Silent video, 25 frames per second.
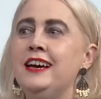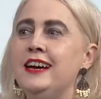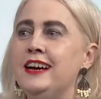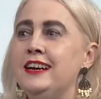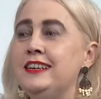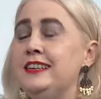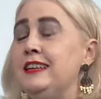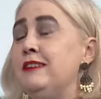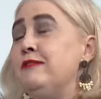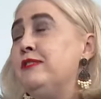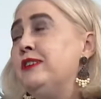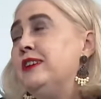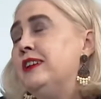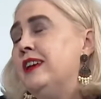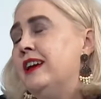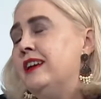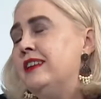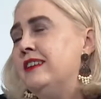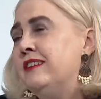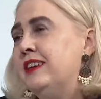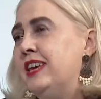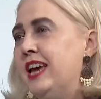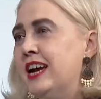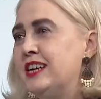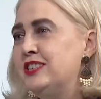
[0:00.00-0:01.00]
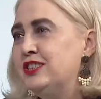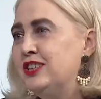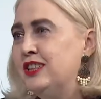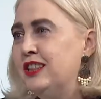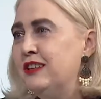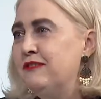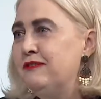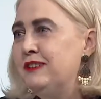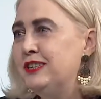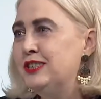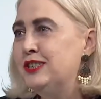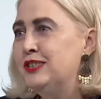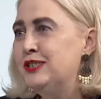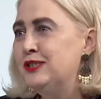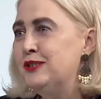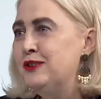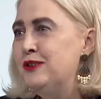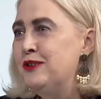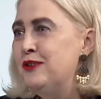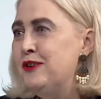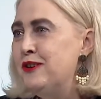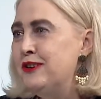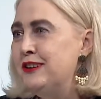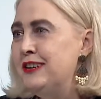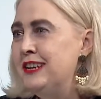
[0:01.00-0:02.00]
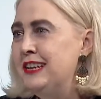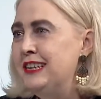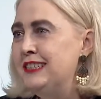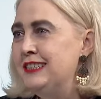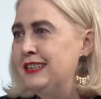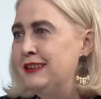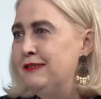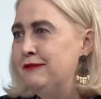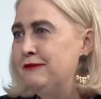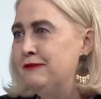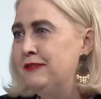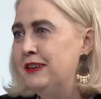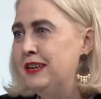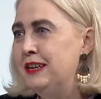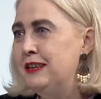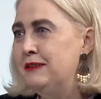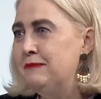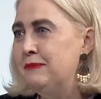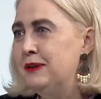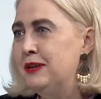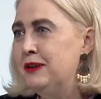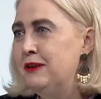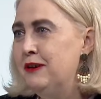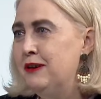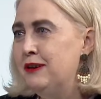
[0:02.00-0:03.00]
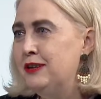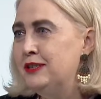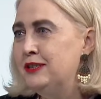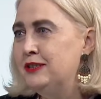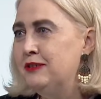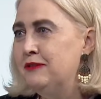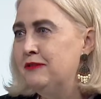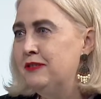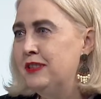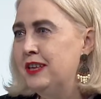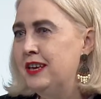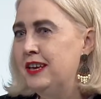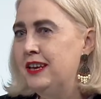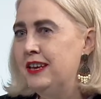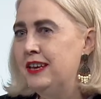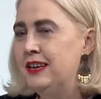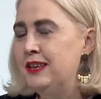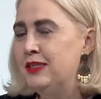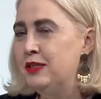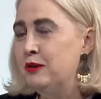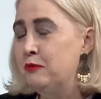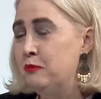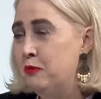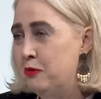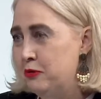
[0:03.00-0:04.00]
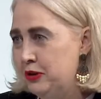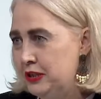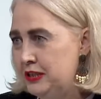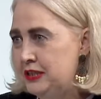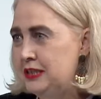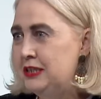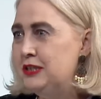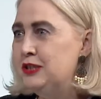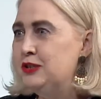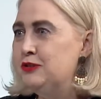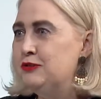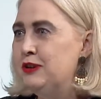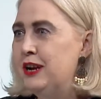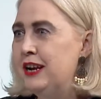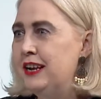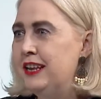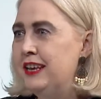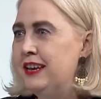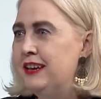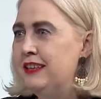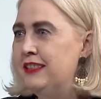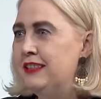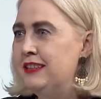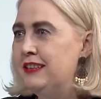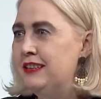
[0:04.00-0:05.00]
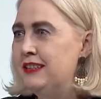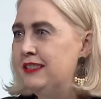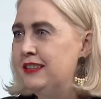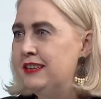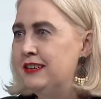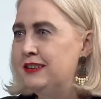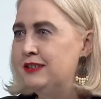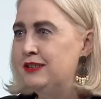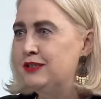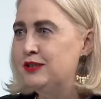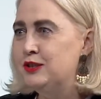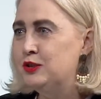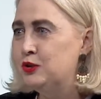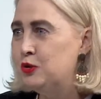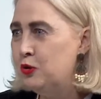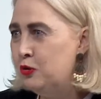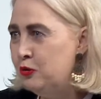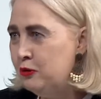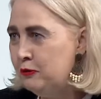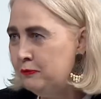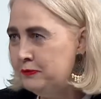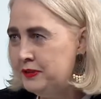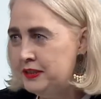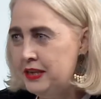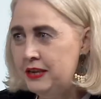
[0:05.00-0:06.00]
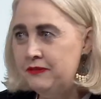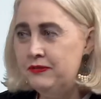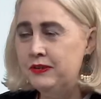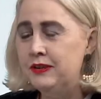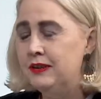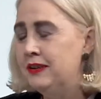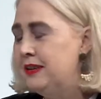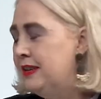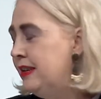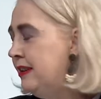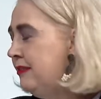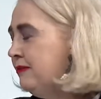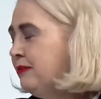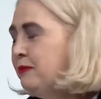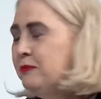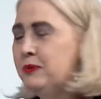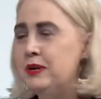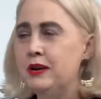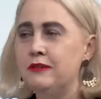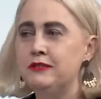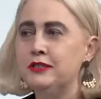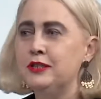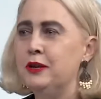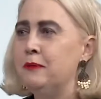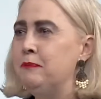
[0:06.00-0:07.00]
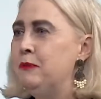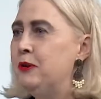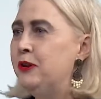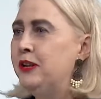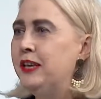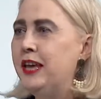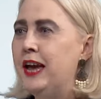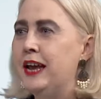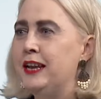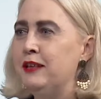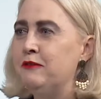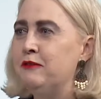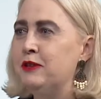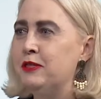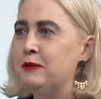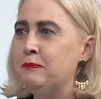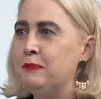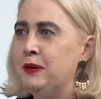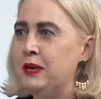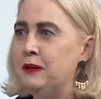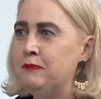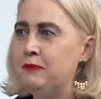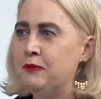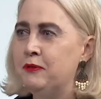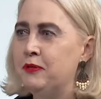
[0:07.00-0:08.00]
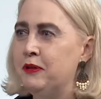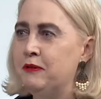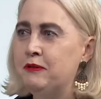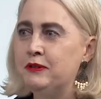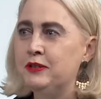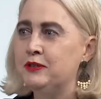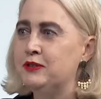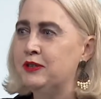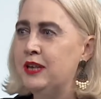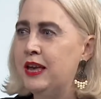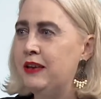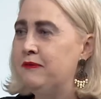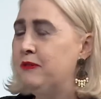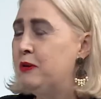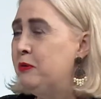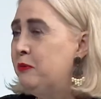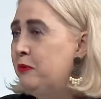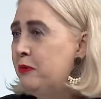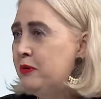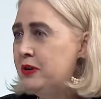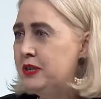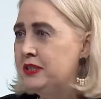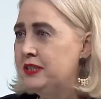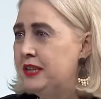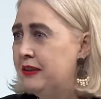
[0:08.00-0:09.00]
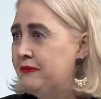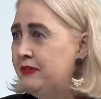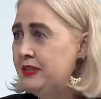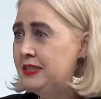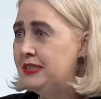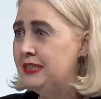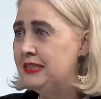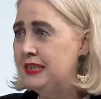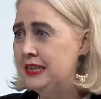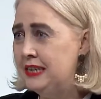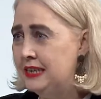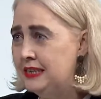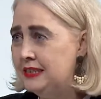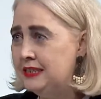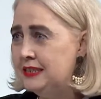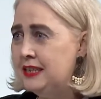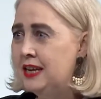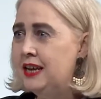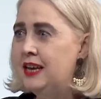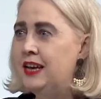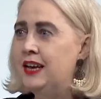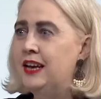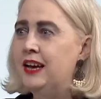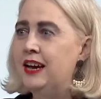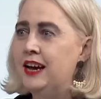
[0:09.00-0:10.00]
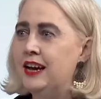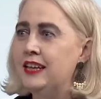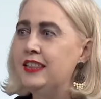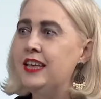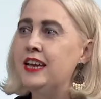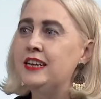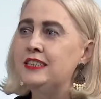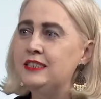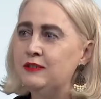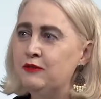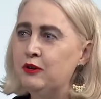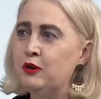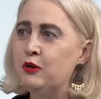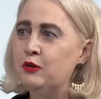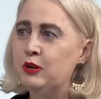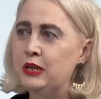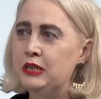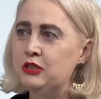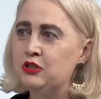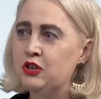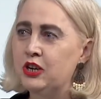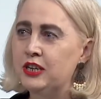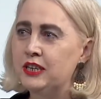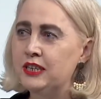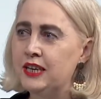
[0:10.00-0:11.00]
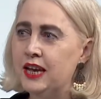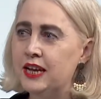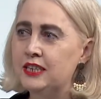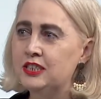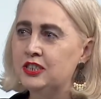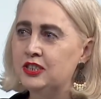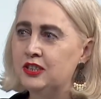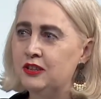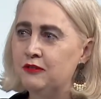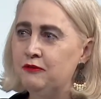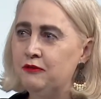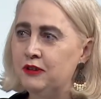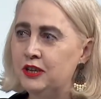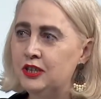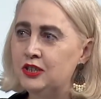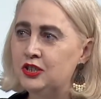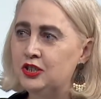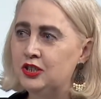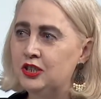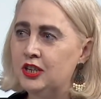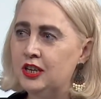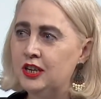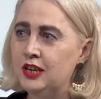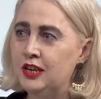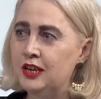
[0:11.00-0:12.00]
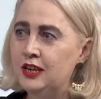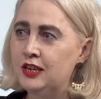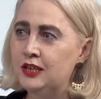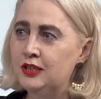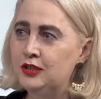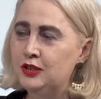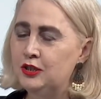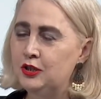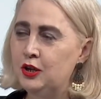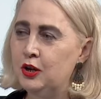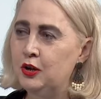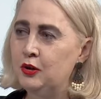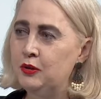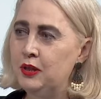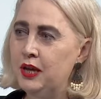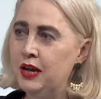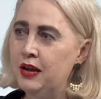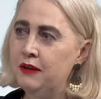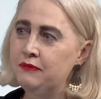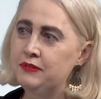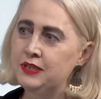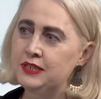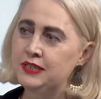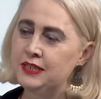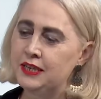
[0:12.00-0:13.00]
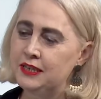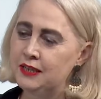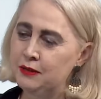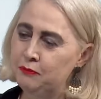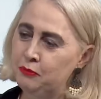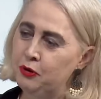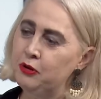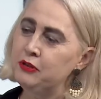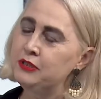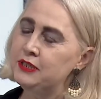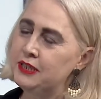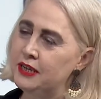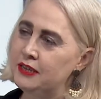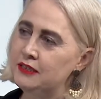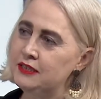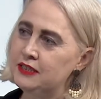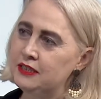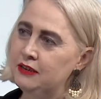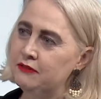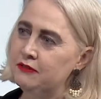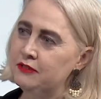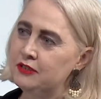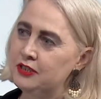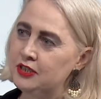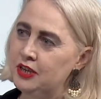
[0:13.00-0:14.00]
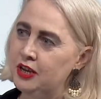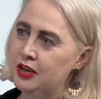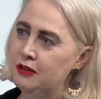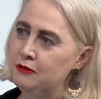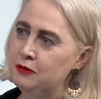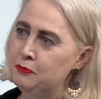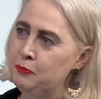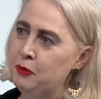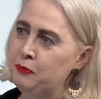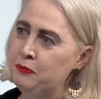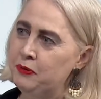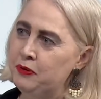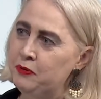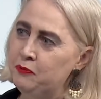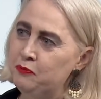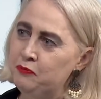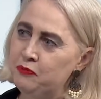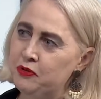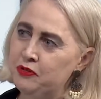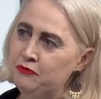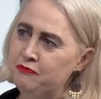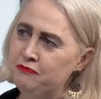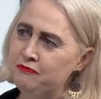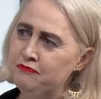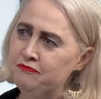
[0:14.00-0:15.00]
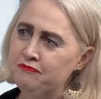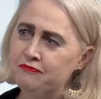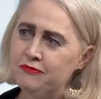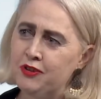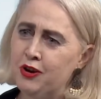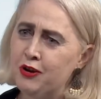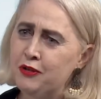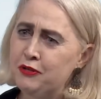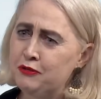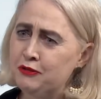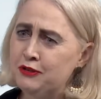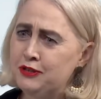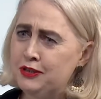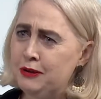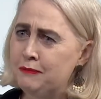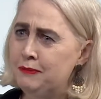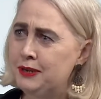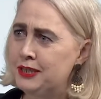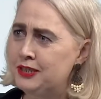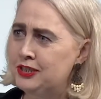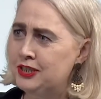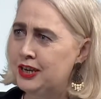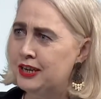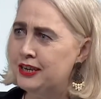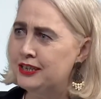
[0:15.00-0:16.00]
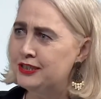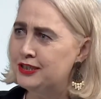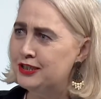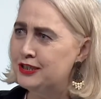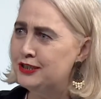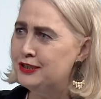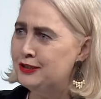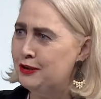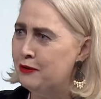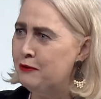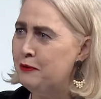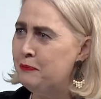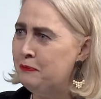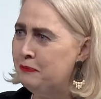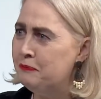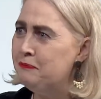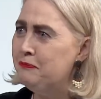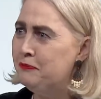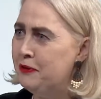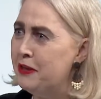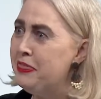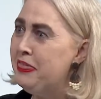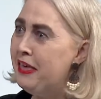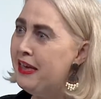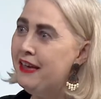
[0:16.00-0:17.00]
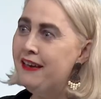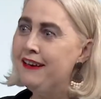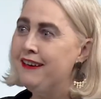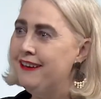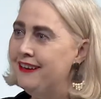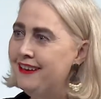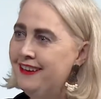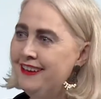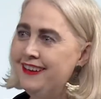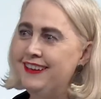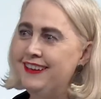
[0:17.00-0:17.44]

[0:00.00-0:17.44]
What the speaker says: And even catching the fish is not an easy feat because of the waters in Australia, the storms. Even when I was communicating with the people, there was heavy waters, heavy seas, and they had difficulty trying to catch the fish. So they have to send the boats out several times. But we've gone through so many challenges, so we're there.